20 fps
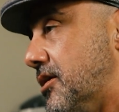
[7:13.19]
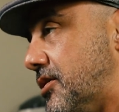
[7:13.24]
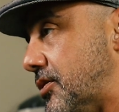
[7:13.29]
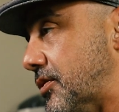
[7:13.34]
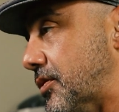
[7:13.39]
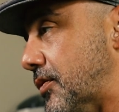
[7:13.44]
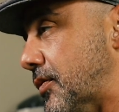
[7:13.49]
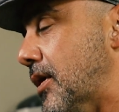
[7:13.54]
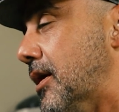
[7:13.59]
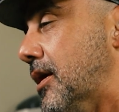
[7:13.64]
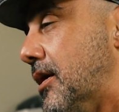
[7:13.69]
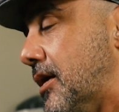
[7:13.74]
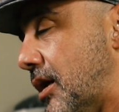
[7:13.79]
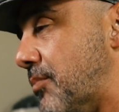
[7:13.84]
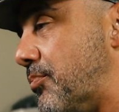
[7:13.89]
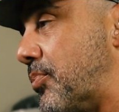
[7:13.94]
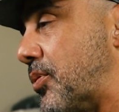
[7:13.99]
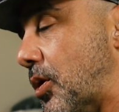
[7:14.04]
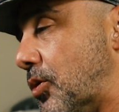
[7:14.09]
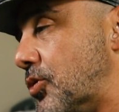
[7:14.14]
to
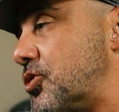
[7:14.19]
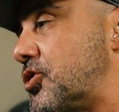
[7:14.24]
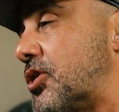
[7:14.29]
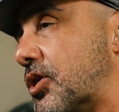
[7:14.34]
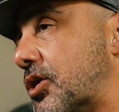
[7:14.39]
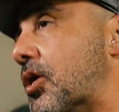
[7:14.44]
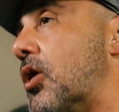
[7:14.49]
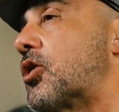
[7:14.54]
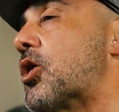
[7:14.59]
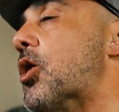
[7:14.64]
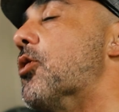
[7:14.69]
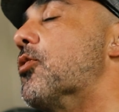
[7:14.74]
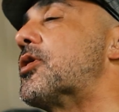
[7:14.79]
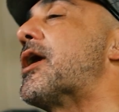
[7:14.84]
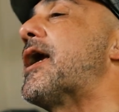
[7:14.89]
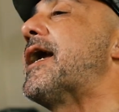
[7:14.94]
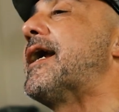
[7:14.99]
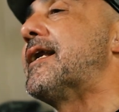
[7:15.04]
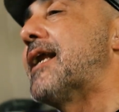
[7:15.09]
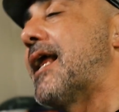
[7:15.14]
approach the
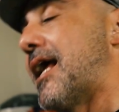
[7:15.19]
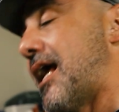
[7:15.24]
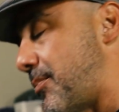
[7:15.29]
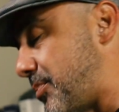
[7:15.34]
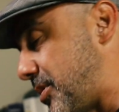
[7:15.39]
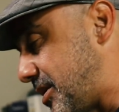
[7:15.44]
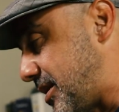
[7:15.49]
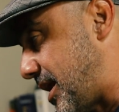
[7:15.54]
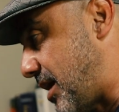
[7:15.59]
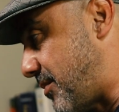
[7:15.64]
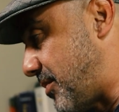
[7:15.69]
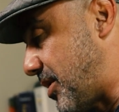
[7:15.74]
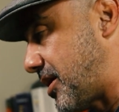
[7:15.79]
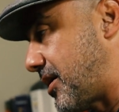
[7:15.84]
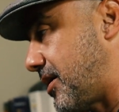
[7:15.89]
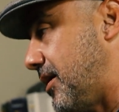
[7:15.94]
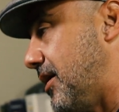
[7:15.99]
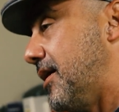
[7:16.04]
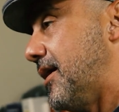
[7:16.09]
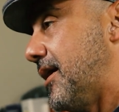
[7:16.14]
cocaine
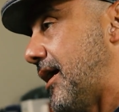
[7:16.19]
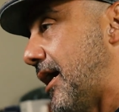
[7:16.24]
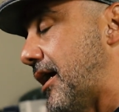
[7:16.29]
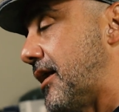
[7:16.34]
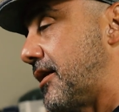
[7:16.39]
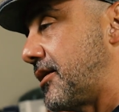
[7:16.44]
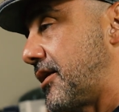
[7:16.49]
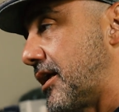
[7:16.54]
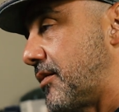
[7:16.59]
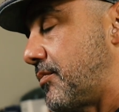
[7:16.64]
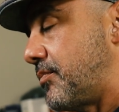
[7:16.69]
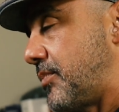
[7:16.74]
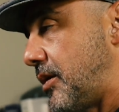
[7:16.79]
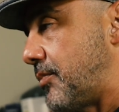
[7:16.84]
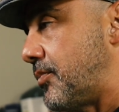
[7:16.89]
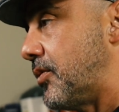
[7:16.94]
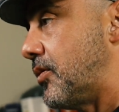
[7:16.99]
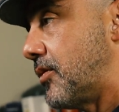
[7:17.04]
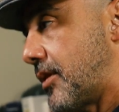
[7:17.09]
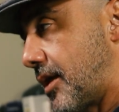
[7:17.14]
epidemic and get
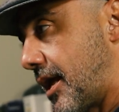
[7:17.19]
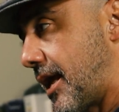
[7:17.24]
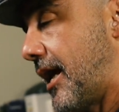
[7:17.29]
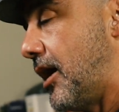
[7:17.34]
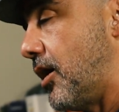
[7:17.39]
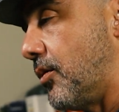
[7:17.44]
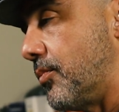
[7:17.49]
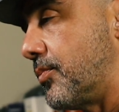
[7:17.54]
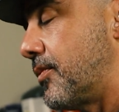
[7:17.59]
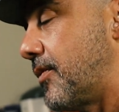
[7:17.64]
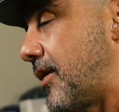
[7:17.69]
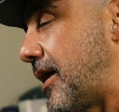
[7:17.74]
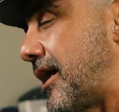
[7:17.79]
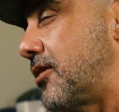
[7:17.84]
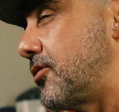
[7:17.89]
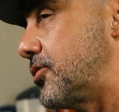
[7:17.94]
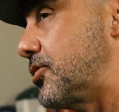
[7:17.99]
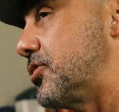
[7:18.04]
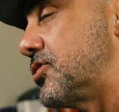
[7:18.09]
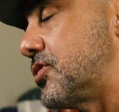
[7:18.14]
people help? I
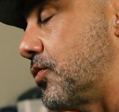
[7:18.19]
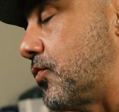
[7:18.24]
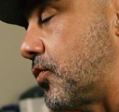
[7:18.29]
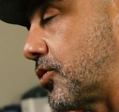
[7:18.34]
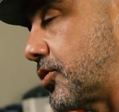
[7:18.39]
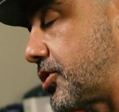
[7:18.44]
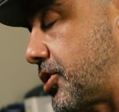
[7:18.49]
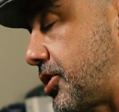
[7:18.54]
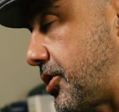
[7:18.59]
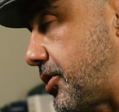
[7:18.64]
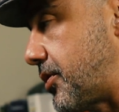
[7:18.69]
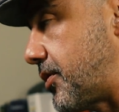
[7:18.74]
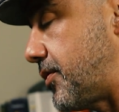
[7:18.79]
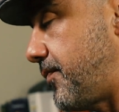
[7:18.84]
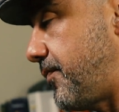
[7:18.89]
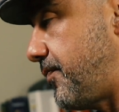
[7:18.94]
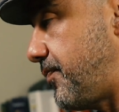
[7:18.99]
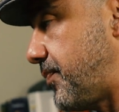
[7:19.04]
don't use the word cure.